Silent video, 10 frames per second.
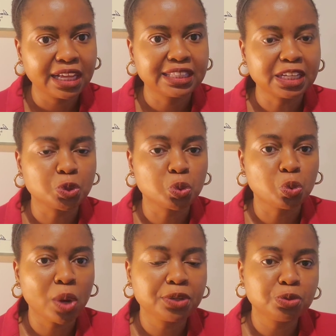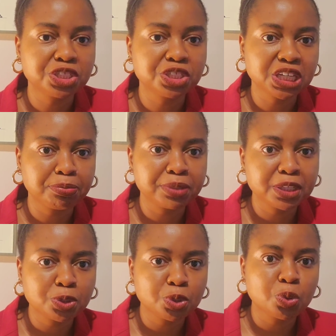That's when you jump
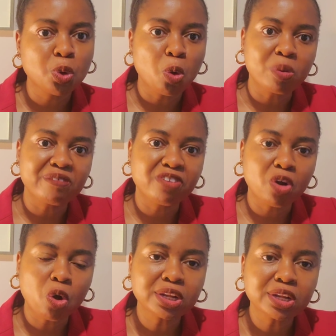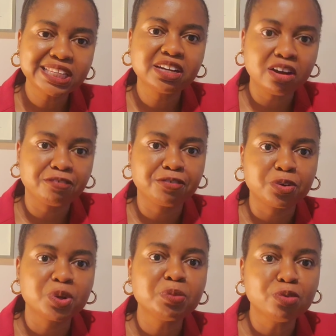into withholding of
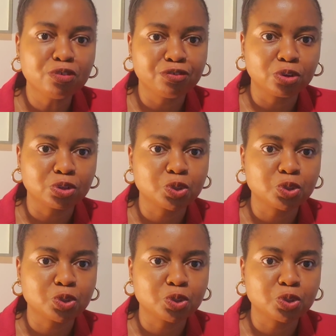removal.